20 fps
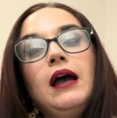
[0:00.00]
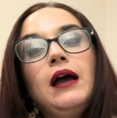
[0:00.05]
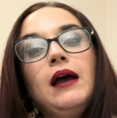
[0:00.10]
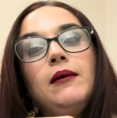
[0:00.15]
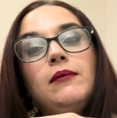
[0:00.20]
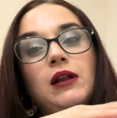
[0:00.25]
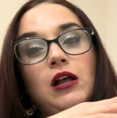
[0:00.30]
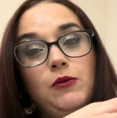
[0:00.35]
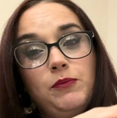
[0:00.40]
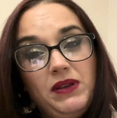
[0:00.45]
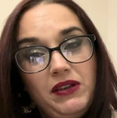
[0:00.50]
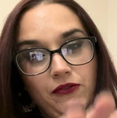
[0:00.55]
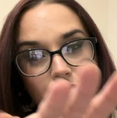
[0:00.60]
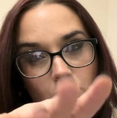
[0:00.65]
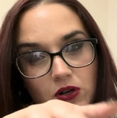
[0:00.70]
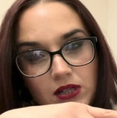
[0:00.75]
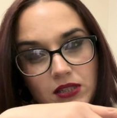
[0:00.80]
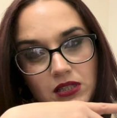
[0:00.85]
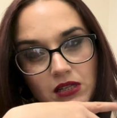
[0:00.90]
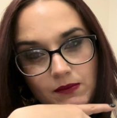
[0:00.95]
Now,
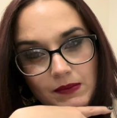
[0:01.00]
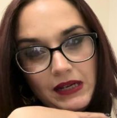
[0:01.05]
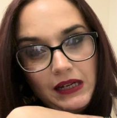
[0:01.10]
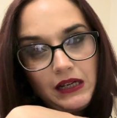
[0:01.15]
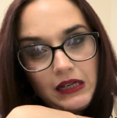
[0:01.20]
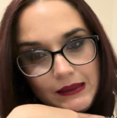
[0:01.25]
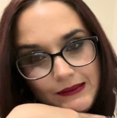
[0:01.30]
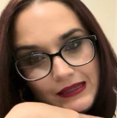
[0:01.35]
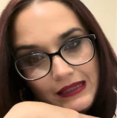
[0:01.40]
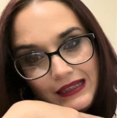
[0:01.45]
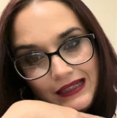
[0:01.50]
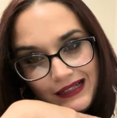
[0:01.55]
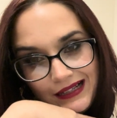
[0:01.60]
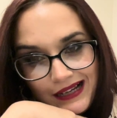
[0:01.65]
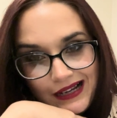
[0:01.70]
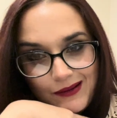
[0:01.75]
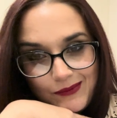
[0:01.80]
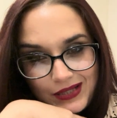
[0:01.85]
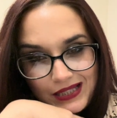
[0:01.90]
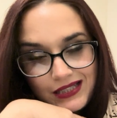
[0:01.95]
before somebody comes in the
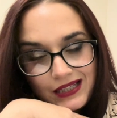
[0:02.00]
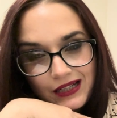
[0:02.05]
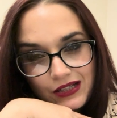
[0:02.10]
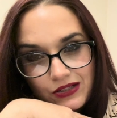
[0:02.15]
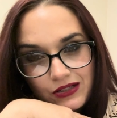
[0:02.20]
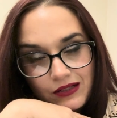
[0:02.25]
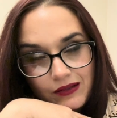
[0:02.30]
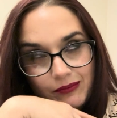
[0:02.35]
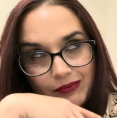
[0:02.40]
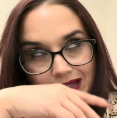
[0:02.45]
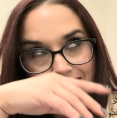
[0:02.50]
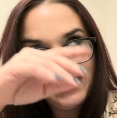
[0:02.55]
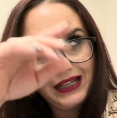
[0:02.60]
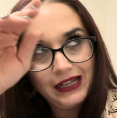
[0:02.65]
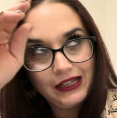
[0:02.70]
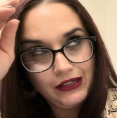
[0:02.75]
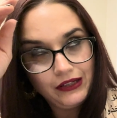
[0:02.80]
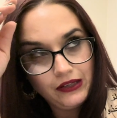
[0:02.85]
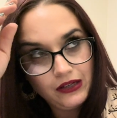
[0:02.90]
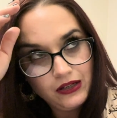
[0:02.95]
comment section and be
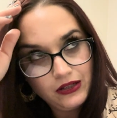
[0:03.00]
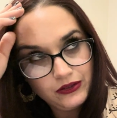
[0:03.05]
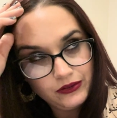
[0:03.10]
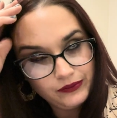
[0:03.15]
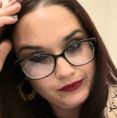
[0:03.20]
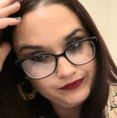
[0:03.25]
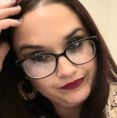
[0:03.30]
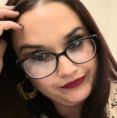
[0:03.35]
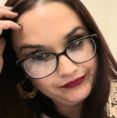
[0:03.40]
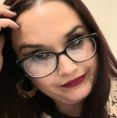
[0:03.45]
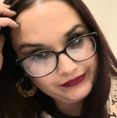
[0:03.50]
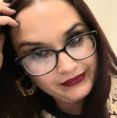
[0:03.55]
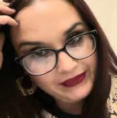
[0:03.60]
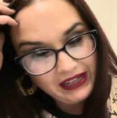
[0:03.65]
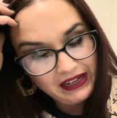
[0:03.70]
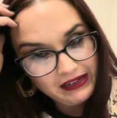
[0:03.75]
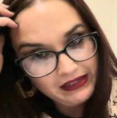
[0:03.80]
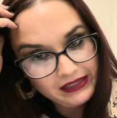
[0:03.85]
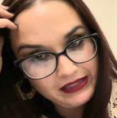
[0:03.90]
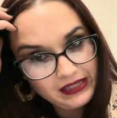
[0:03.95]
like, "Yo,
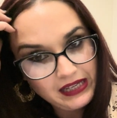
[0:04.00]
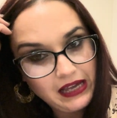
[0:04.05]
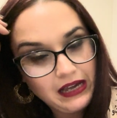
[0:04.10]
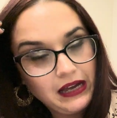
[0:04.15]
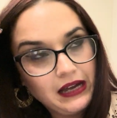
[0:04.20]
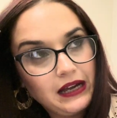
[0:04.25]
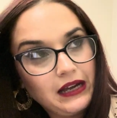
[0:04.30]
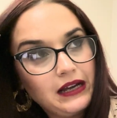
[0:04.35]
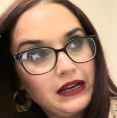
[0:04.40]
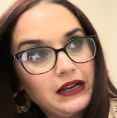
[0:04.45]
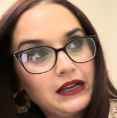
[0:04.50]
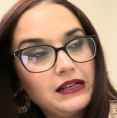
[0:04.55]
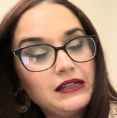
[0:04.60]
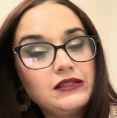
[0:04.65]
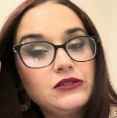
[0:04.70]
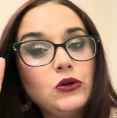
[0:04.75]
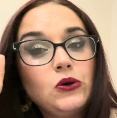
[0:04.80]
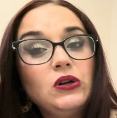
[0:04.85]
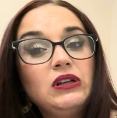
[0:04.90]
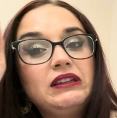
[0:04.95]
in
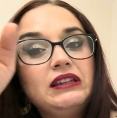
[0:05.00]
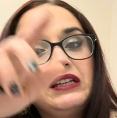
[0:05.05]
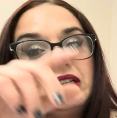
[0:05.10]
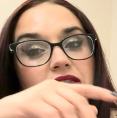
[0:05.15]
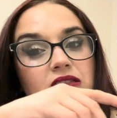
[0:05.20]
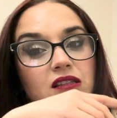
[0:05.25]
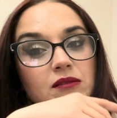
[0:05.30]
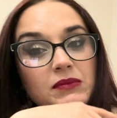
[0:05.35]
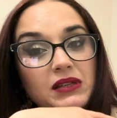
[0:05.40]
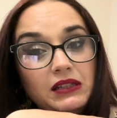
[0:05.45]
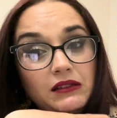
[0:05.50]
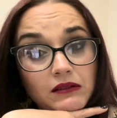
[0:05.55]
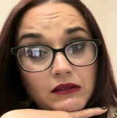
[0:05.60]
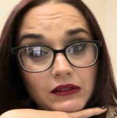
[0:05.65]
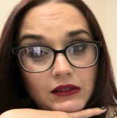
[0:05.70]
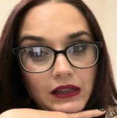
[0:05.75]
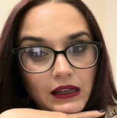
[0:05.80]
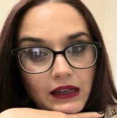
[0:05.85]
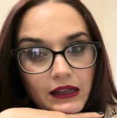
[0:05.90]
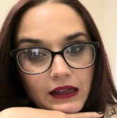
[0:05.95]
the Old
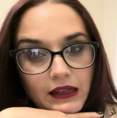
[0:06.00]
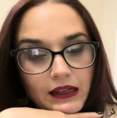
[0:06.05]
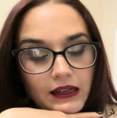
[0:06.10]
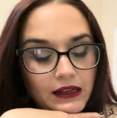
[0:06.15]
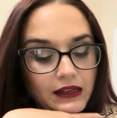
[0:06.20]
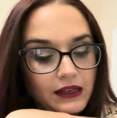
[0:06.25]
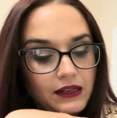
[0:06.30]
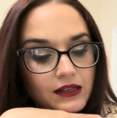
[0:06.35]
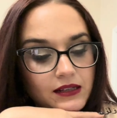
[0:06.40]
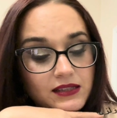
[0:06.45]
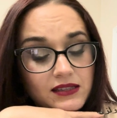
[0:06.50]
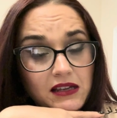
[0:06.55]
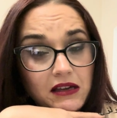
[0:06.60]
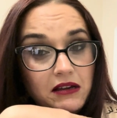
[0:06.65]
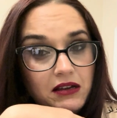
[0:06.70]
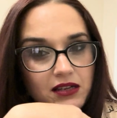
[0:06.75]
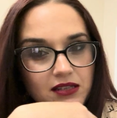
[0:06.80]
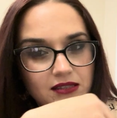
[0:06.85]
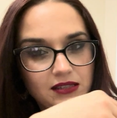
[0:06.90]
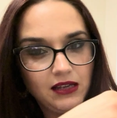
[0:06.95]
Testament,
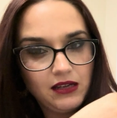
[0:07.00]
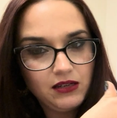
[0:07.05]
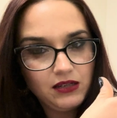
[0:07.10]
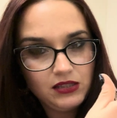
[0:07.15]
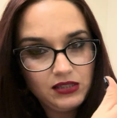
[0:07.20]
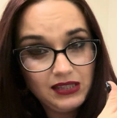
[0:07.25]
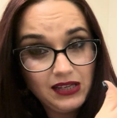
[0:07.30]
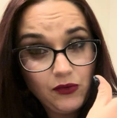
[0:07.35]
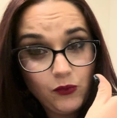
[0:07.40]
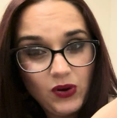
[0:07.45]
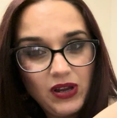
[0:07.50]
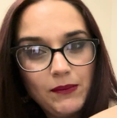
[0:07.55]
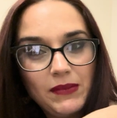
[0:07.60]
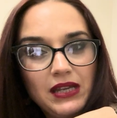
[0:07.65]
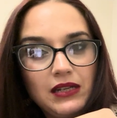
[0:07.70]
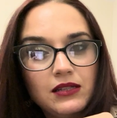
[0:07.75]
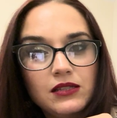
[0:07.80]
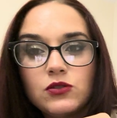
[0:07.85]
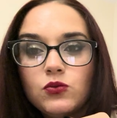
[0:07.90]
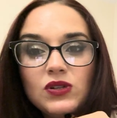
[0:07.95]
the
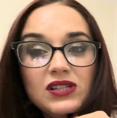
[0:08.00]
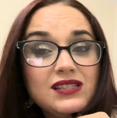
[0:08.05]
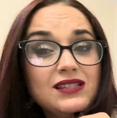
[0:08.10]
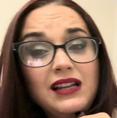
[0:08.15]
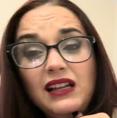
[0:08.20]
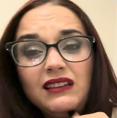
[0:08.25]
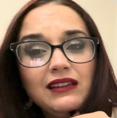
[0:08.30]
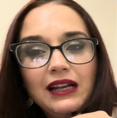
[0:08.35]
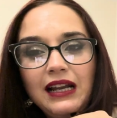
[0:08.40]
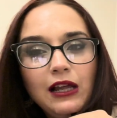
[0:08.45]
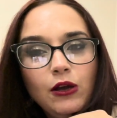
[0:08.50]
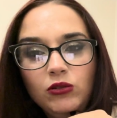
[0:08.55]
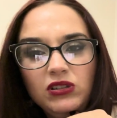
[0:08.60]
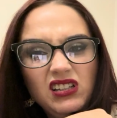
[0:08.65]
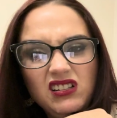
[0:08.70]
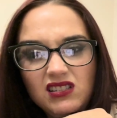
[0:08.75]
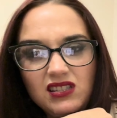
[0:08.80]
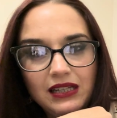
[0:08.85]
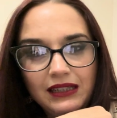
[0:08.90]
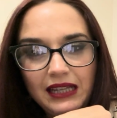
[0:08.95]
women's was not allowed
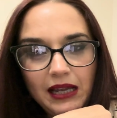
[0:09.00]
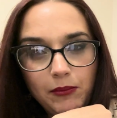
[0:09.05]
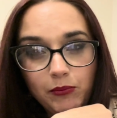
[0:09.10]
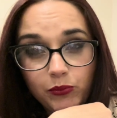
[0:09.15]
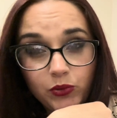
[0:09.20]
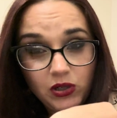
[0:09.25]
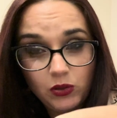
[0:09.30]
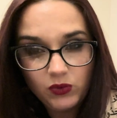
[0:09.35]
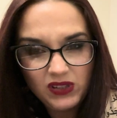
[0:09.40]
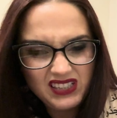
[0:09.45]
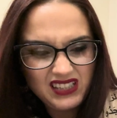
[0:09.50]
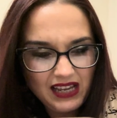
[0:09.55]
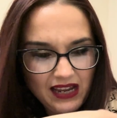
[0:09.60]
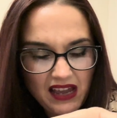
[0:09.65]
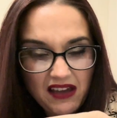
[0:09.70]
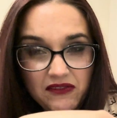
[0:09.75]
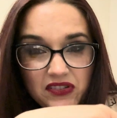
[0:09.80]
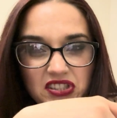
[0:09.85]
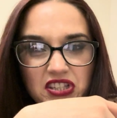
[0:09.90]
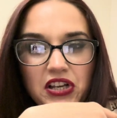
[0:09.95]
in the temple when they
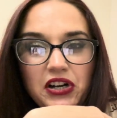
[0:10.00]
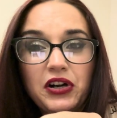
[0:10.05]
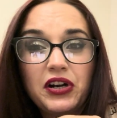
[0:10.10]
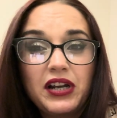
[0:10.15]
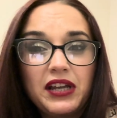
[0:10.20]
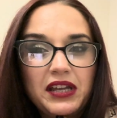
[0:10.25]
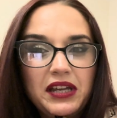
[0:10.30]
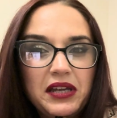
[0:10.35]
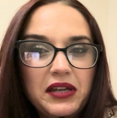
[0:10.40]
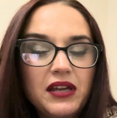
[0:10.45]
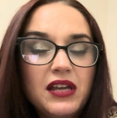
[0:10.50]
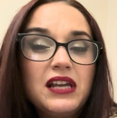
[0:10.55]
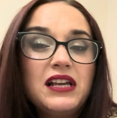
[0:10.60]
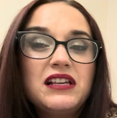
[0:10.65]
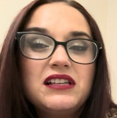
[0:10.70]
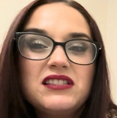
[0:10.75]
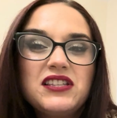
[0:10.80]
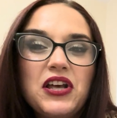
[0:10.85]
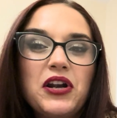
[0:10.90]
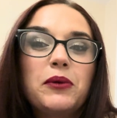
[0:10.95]
have
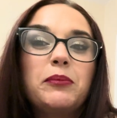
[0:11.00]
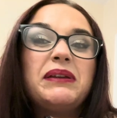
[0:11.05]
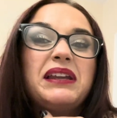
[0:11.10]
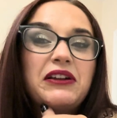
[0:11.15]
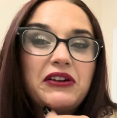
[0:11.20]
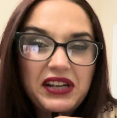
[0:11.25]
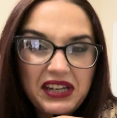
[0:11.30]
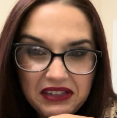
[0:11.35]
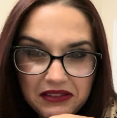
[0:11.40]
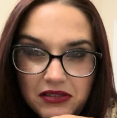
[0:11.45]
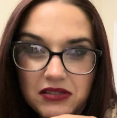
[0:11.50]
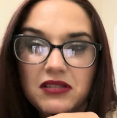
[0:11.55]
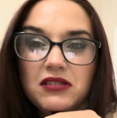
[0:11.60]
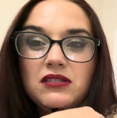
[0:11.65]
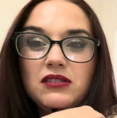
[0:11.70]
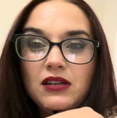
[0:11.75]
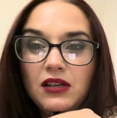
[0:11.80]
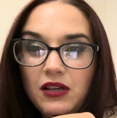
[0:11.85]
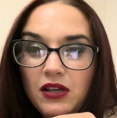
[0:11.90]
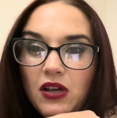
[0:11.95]
their
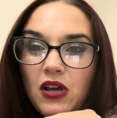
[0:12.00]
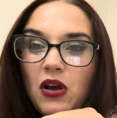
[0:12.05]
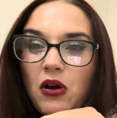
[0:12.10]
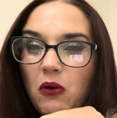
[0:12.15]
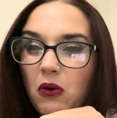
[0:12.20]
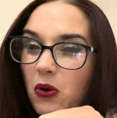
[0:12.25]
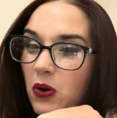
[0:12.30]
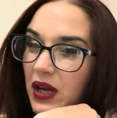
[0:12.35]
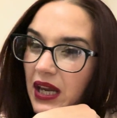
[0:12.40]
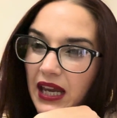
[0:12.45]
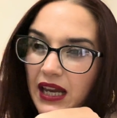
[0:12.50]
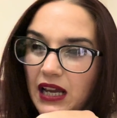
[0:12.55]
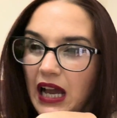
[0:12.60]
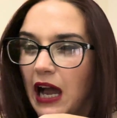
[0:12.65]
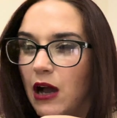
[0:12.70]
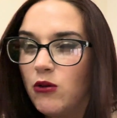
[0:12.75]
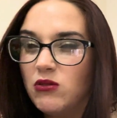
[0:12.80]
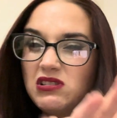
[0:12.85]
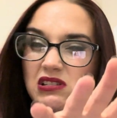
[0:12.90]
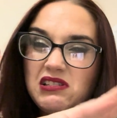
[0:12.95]
periods. Okay,
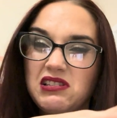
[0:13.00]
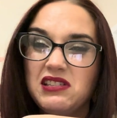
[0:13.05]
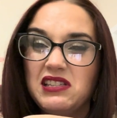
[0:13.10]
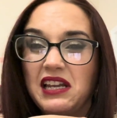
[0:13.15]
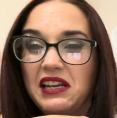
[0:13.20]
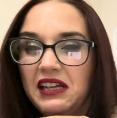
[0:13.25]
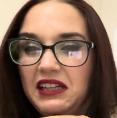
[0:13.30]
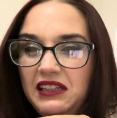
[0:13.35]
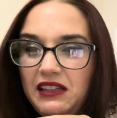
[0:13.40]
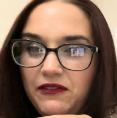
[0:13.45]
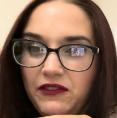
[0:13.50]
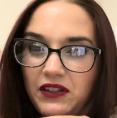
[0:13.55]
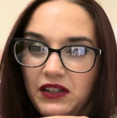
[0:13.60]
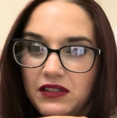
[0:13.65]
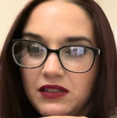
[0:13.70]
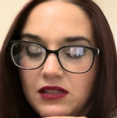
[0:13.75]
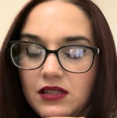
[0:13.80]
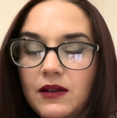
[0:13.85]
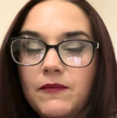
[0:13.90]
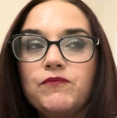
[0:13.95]
how is this any
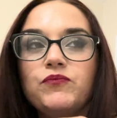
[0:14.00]
different?